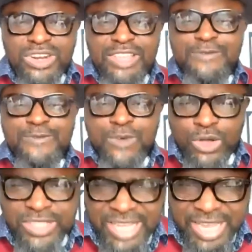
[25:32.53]

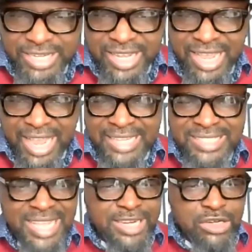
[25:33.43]
revolted
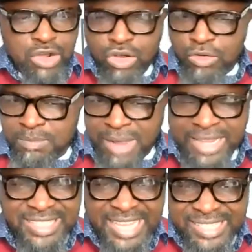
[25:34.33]
and said,
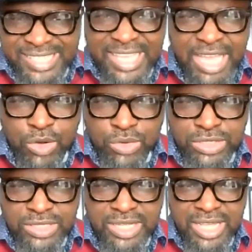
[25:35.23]
No, 13 year
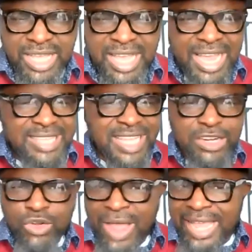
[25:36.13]
old. I
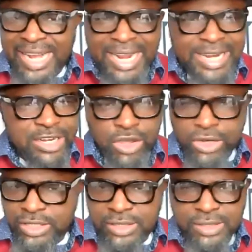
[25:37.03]
said, No, I
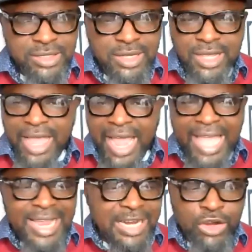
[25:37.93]
cannot.
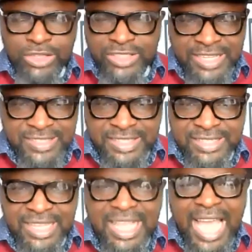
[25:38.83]
I cannot taste
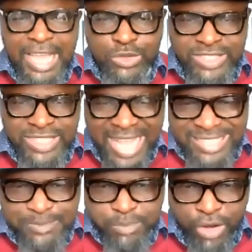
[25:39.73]
it. And it was
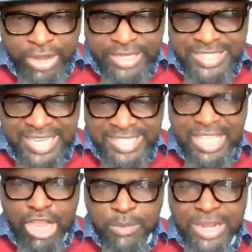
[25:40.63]
that boy, 13
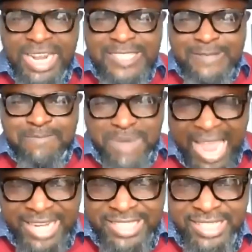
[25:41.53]
year old boy, that
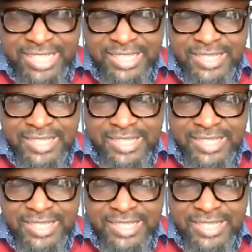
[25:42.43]
sparked